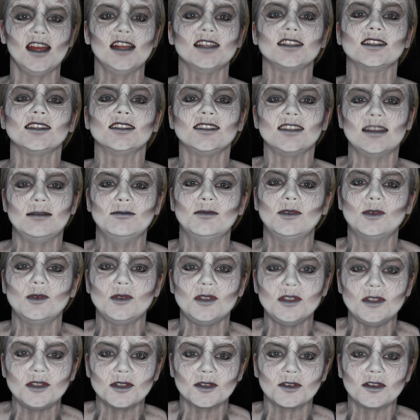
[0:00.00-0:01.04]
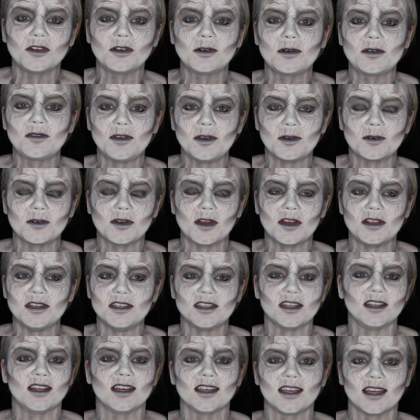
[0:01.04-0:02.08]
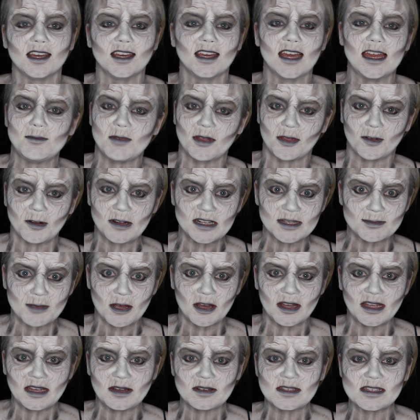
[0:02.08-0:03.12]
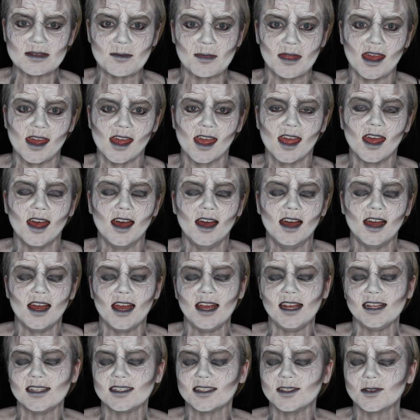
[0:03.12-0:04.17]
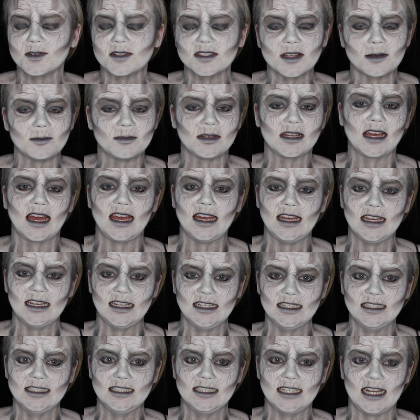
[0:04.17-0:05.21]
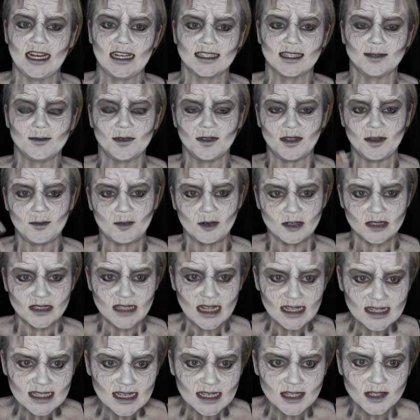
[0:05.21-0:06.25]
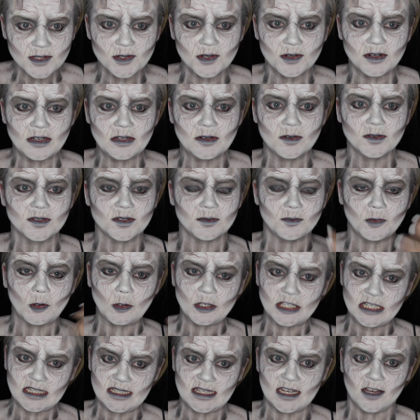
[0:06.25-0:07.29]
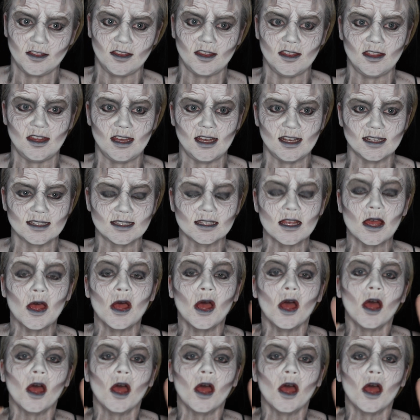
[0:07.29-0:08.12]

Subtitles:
It's a simple tutorial if you're going to like a Game of Thrones party or something. It's not as complicated as some of the prosthetic tutorials or more detailed than this.